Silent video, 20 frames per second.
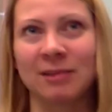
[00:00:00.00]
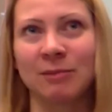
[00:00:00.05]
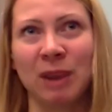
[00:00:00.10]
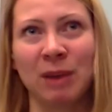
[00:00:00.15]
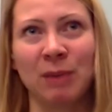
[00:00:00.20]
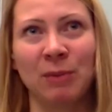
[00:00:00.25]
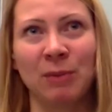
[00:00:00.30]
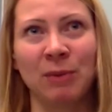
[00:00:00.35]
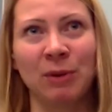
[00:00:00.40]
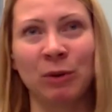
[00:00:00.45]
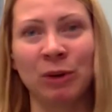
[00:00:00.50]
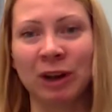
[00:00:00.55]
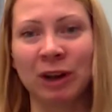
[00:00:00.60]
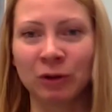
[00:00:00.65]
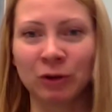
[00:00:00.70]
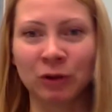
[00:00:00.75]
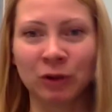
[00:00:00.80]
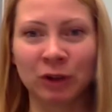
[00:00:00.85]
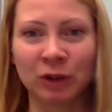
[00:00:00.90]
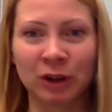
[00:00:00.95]
maybe
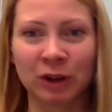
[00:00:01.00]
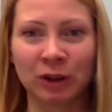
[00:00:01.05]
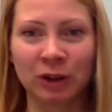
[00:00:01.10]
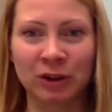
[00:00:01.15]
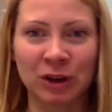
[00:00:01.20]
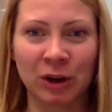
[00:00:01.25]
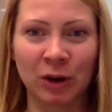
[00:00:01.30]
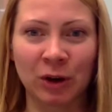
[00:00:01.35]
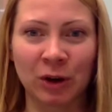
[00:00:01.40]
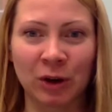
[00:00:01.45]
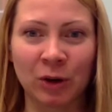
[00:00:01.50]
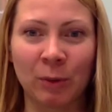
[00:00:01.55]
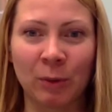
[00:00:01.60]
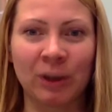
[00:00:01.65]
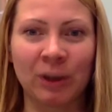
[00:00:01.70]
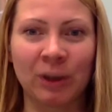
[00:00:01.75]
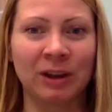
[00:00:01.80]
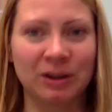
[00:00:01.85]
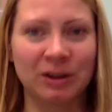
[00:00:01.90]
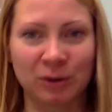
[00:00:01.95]
100 years ago,
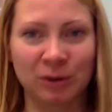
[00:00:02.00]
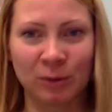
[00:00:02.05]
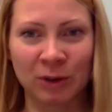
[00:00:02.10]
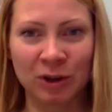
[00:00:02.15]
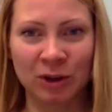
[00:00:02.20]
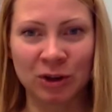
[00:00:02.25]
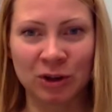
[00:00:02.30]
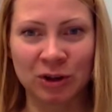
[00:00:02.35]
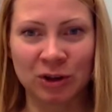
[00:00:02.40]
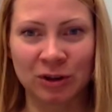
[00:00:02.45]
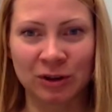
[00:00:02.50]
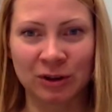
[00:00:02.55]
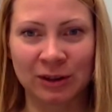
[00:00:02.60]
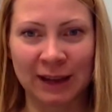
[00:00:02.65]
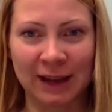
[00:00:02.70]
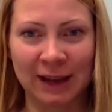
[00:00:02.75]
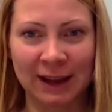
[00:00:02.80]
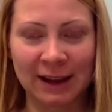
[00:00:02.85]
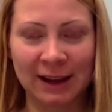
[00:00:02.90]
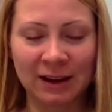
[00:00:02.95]
but not so much
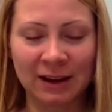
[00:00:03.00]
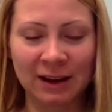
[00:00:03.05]
today.